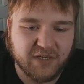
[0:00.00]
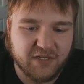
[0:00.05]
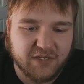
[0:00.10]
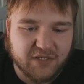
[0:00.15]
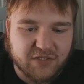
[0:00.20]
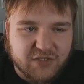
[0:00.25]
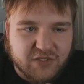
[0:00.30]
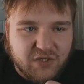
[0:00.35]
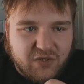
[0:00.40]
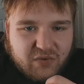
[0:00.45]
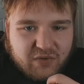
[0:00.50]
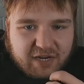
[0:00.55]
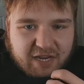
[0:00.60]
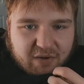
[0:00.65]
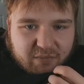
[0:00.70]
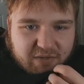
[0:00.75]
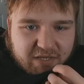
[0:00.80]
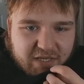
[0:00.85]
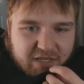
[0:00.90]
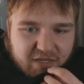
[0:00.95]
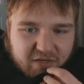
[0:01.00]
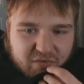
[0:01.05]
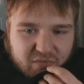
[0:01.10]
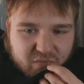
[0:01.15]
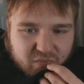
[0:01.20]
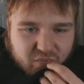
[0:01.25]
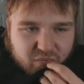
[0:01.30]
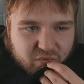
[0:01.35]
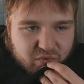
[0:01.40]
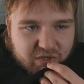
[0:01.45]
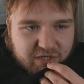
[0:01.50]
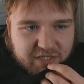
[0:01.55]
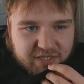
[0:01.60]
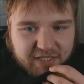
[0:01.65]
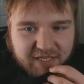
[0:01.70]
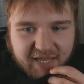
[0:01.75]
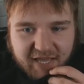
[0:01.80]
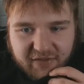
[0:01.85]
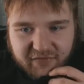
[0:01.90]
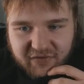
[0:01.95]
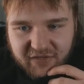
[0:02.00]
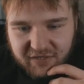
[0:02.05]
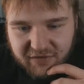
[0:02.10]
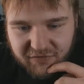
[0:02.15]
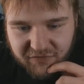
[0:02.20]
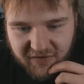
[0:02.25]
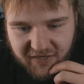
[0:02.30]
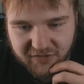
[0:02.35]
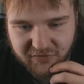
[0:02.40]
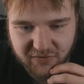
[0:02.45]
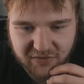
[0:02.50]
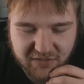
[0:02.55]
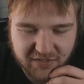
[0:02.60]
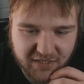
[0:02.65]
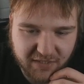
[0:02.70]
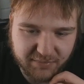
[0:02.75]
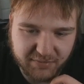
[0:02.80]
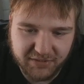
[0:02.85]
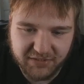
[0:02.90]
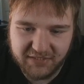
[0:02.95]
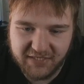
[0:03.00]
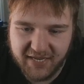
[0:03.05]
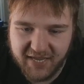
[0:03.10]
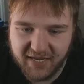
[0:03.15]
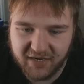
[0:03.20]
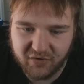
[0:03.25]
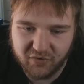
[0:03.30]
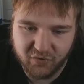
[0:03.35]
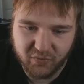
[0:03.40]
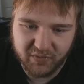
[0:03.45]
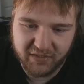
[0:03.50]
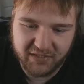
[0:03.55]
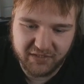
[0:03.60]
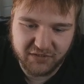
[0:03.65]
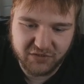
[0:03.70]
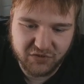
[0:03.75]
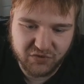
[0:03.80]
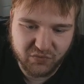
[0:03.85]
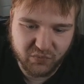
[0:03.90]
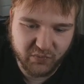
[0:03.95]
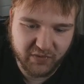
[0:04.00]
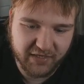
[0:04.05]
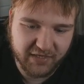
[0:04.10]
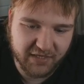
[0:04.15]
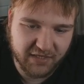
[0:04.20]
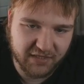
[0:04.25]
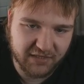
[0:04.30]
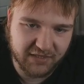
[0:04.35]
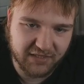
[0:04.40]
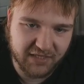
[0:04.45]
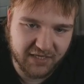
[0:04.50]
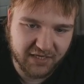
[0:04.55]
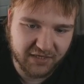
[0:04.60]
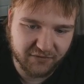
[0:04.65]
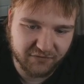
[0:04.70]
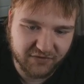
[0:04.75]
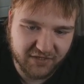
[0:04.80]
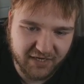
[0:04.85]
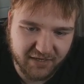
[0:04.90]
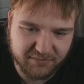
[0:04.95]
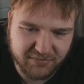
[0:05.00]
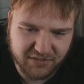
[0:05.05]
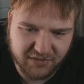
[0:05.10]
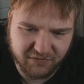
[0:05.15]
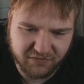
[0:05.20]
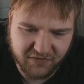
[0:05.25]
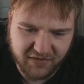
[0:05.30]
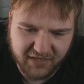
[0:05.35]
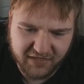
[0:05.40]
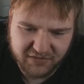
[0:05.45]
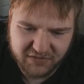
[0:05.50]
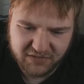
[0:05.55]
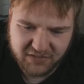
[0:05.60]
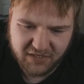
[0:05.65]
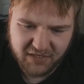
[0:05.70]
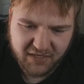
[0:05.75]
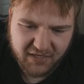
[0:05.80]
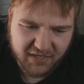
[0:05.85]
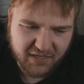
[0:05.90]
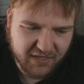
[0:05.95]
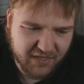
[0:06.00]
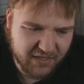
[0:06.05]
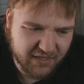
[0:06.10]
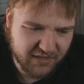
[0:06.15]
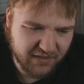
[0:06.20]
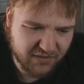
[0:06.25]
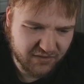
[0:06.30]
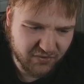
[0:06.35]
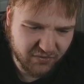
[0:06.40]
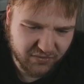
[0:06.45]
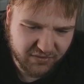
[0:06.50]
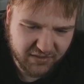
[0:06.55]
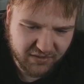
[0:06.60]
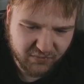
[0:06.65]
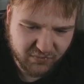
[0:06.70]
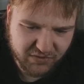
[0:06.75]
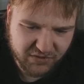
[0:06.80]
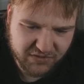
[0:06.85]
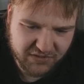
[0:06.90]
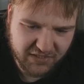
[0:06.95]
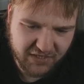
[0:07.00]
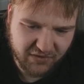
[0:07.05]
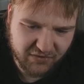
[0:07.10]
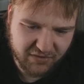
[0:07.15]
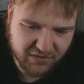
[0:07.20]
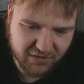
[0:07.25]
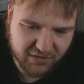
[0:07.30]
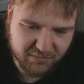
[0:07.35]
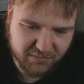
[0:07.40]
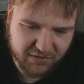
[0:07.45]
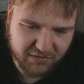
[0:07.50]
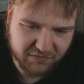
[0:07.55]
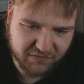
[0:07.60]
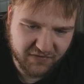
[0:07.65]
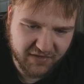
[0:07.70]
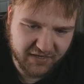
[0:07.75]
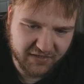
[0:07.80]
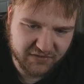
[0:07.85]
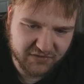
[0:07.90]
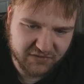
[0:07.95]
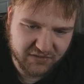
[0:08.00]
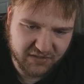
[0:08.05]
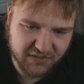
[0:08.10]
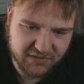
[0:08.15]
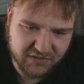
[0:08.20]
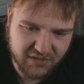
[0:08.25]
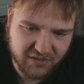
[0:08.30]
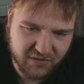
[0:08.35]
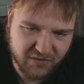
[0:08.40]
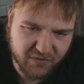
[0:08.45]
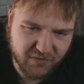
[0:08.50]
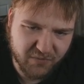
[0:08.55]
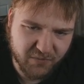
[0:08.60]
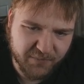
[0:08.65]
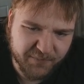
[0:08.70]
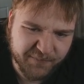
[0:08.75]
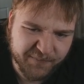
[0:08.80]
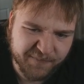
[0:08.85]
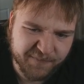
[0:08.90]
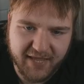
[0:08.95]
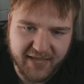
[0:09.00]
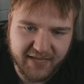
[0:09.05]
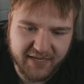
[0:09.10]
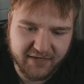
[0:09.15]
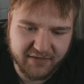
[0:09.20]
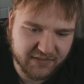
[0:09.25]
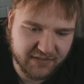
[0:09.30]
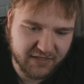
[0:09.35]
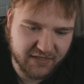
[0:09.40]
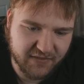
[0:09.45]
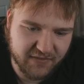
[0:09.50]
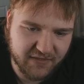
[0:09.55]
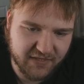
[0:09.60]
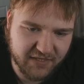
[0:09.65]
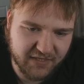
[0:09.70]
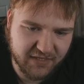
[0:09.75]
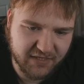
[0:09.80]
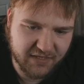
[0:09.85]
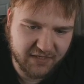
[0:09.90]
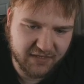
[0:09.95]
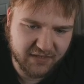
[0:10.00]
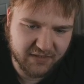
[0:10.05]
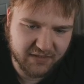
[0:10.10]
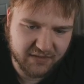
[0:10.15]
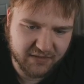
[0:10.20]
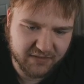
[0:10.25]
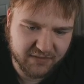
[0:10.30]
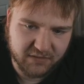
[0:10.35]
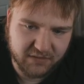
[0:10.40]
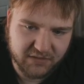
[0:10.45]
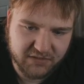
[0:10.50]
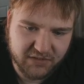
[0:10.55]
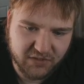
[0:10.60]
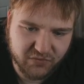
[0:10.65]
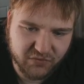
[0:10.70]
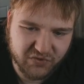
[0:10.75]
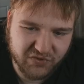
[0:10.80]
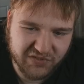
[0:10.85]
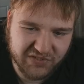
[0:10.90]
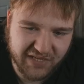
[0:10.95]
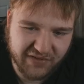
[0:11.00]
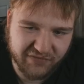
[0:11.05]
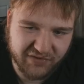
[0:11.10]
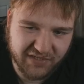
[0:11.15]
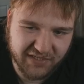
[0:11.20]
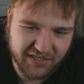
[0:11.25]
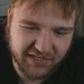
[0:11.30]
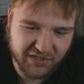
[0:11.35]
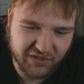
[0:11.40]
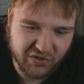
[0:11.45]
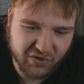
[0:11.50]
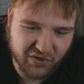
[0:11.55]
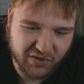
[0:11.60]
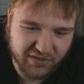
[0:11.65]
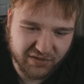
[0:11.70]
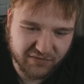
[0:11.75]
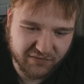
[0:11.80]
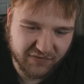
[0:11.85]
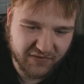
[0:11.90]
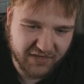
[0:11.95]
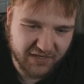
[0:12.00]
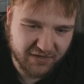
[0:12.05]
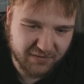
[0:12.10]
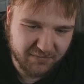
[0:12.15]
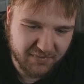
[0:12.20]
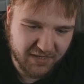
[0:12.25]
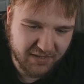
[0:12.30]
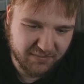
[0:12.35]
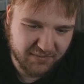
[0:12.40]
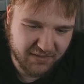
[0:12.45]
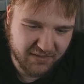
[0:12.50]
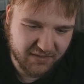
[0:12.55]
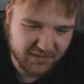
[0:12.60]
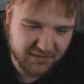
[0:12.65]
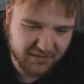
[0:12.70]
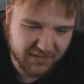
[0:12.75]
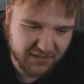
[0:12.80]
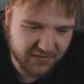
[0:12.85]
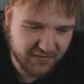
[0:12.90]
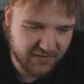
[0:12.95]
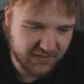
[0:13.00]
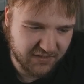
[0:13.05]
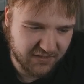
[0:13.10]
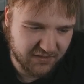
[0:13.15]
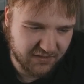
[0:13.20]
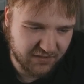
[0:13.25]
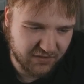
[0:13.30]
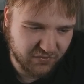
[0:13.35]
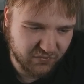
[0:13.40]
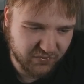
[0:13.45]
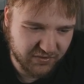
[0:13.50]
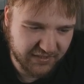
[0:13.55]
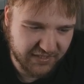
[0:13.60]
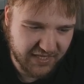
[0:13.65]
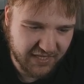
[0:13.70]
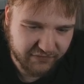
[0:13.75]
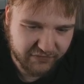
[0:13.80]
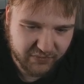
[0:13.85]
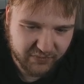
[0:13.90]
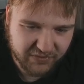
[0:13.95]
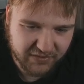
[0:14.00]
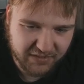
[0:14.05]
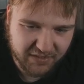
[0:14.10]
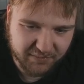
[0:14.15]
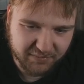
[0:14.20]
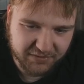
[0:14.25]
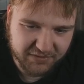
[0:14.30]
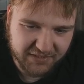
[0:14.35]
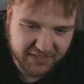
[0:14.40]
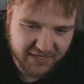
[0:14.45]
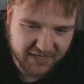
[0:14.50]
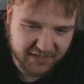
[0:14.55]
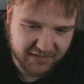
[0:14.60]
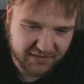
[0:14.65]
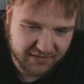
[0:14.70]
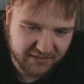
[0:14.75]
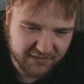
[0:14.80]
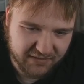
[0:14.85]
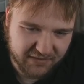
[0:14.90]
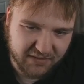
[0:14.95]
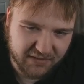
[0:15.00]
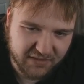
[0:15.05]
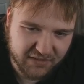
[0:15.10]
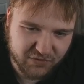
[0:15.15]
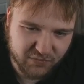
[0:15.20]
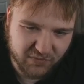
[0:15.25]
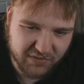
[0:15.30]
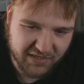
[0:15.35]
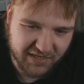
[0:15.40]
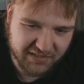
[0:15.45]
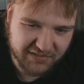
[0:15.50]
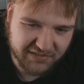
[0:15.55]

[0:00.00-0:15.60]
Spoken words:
So now we can go really heavy into face with double attack, or we can swing a lot of times into face. I don't think we're scared to hit him in the face. Let's go 8, and then let's go 7 to get a card out of hand maybe, and then go really heavy with the double attack, because we're not